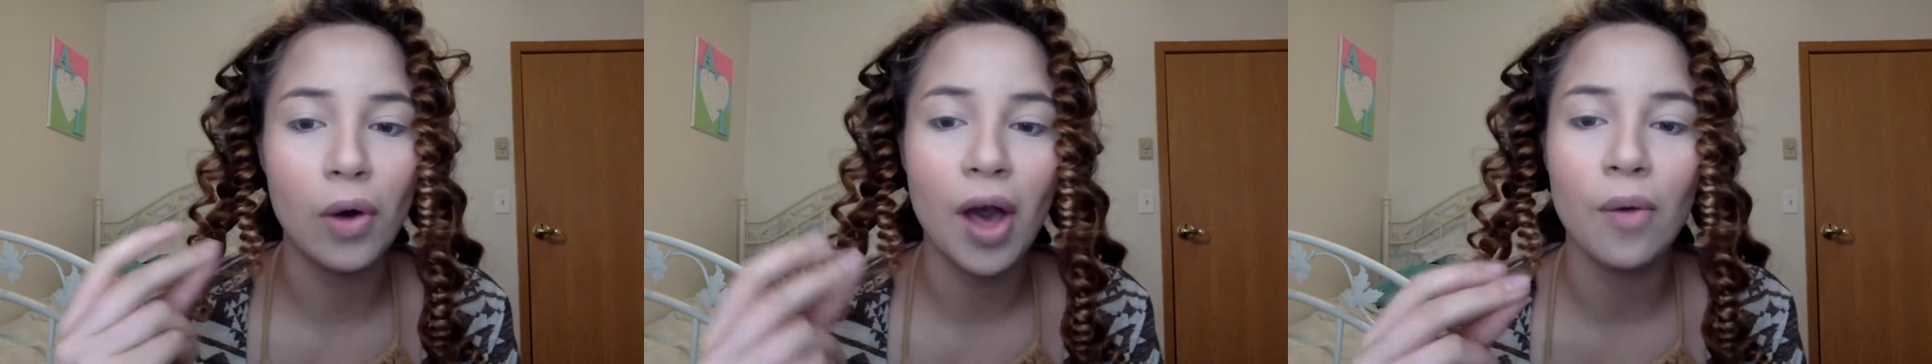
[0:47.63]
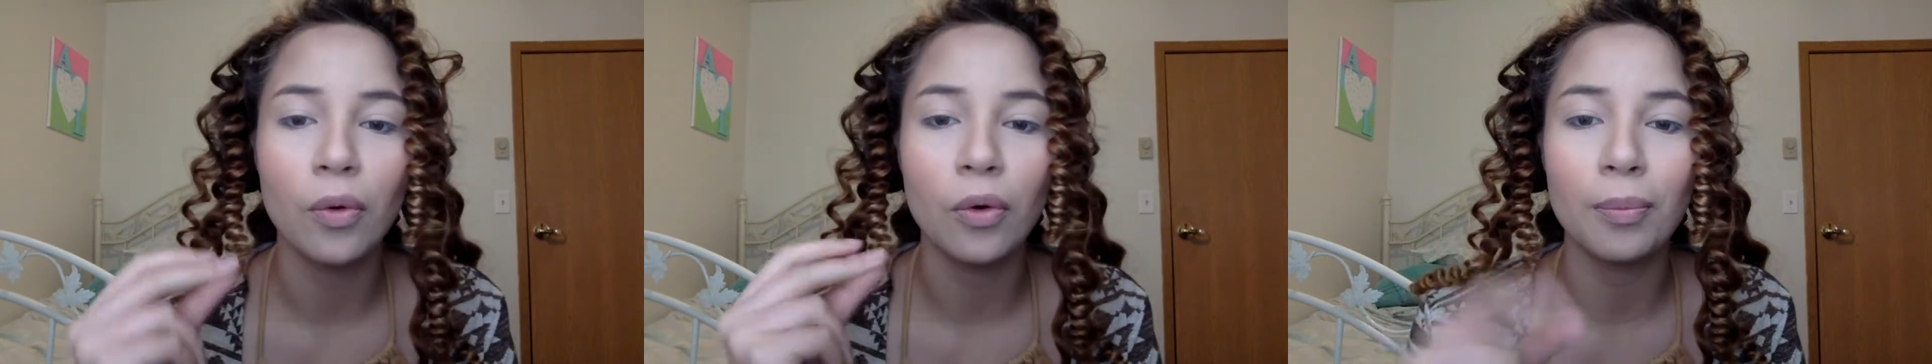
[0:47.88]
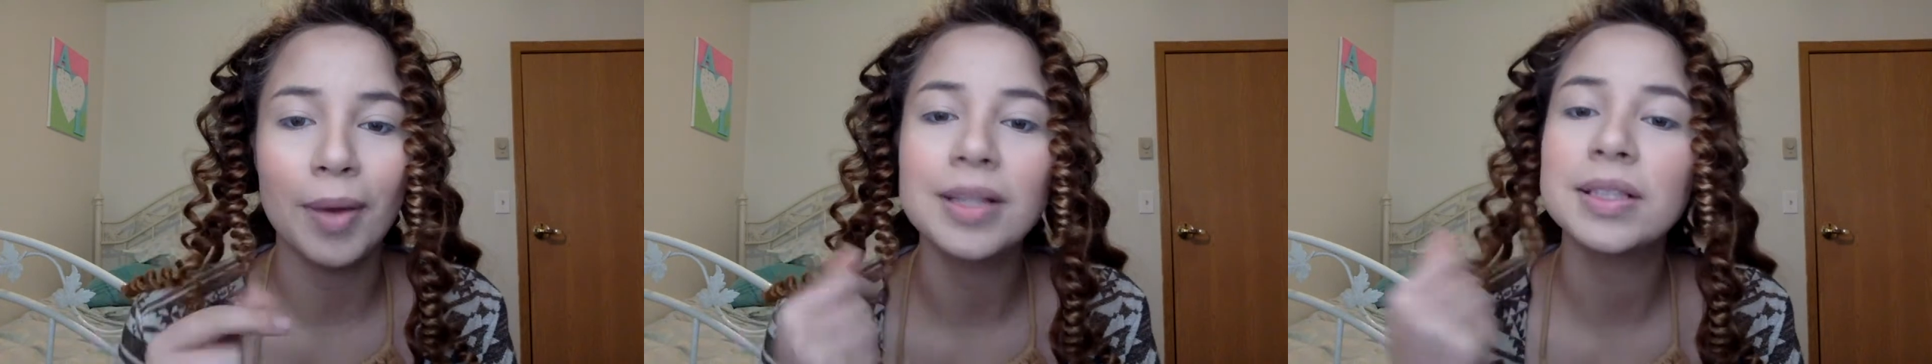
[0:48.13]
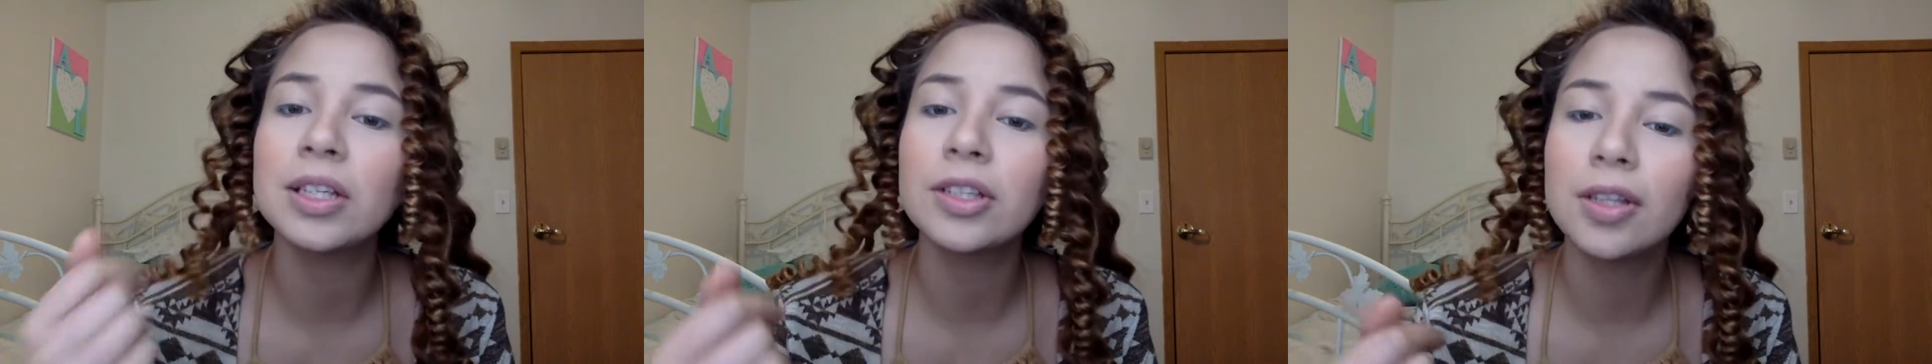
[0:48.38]
I will
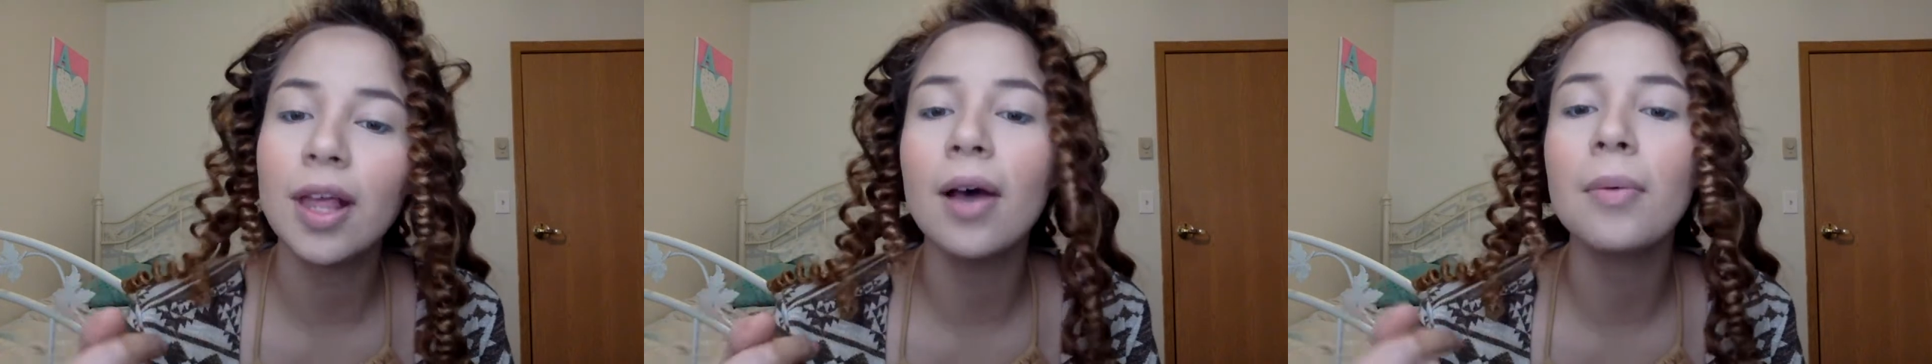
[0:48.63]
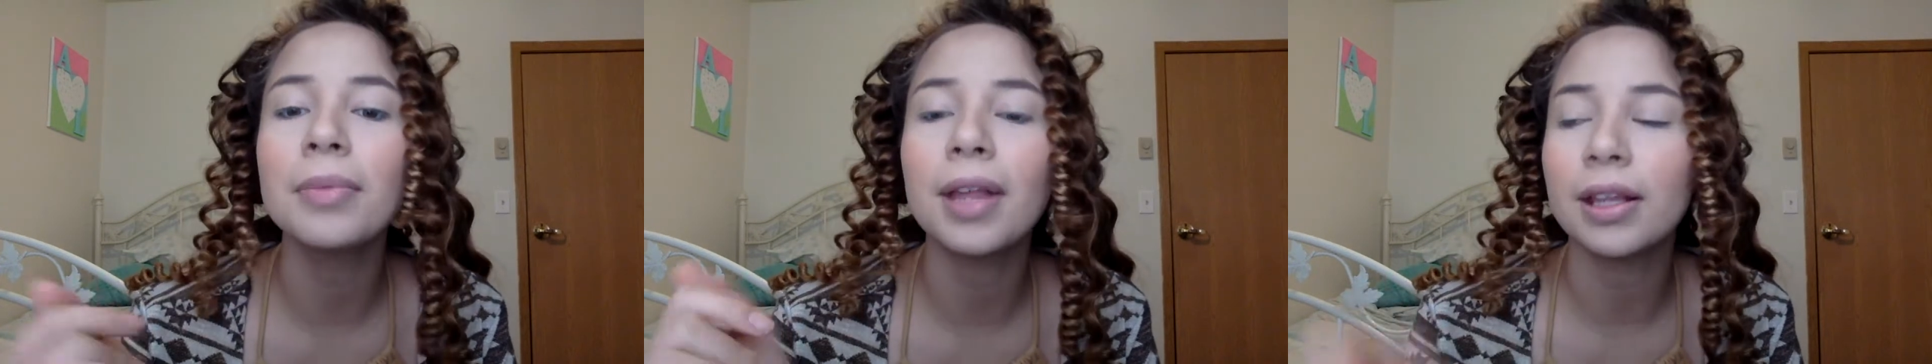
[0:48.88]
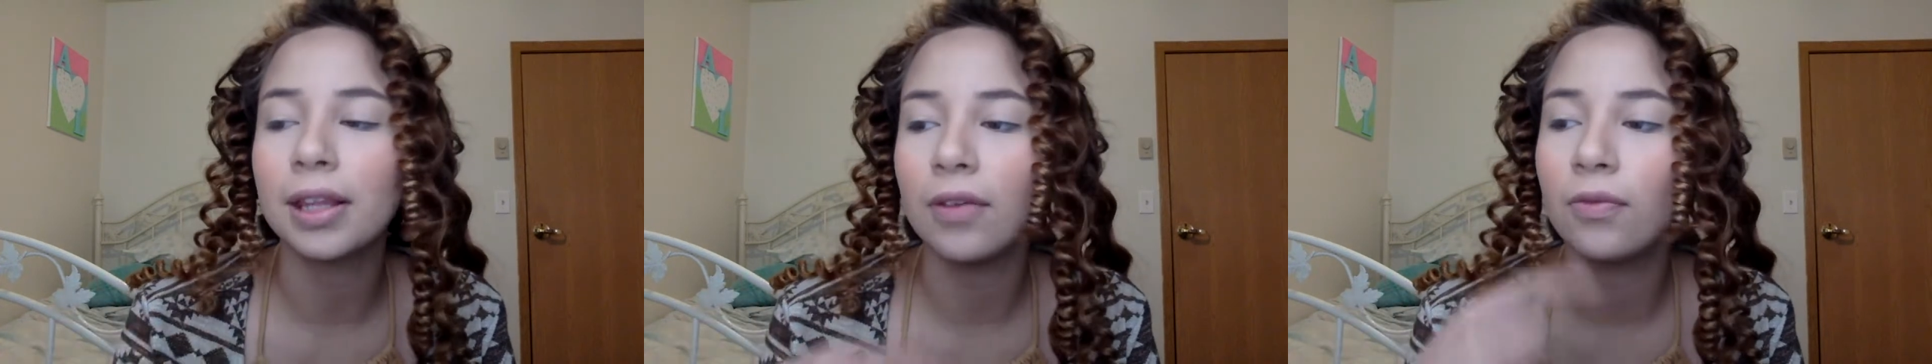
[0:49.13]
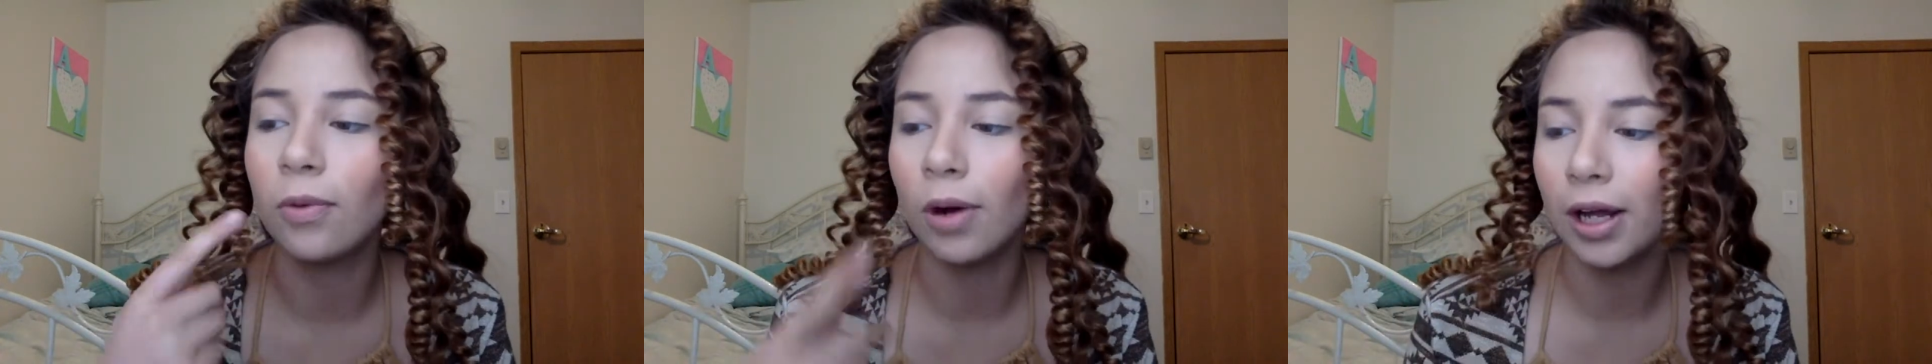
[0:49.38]
message them that they've
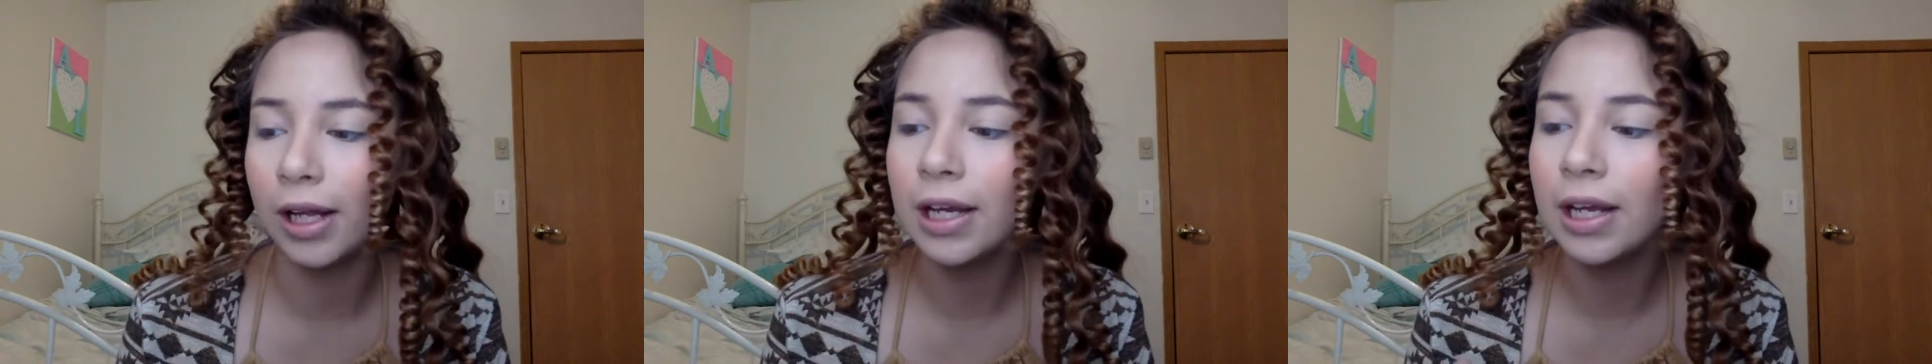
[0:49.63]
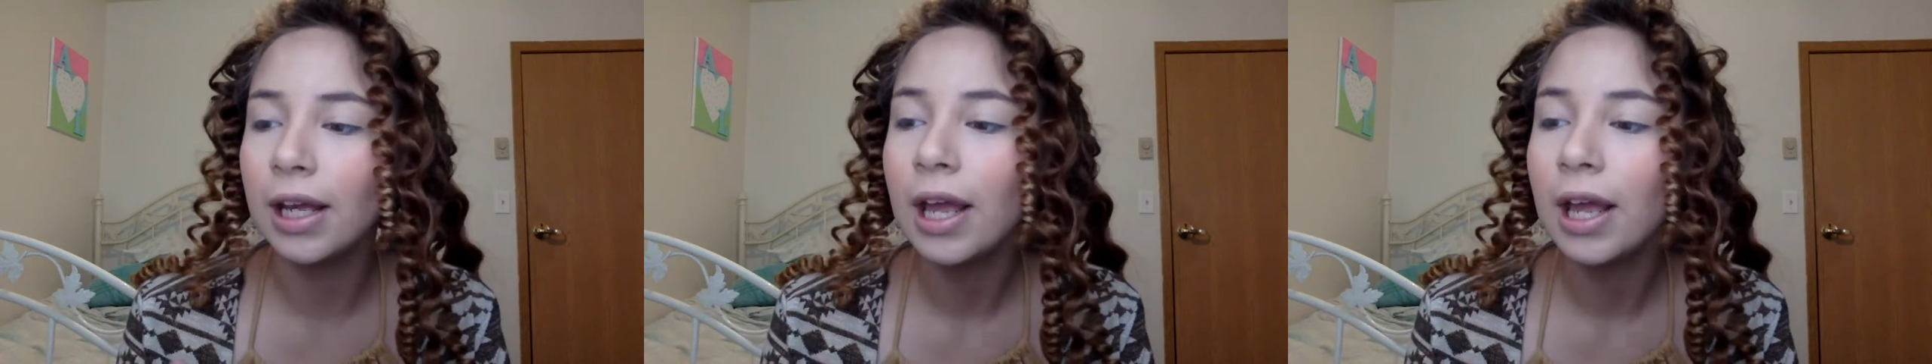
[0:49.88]
won.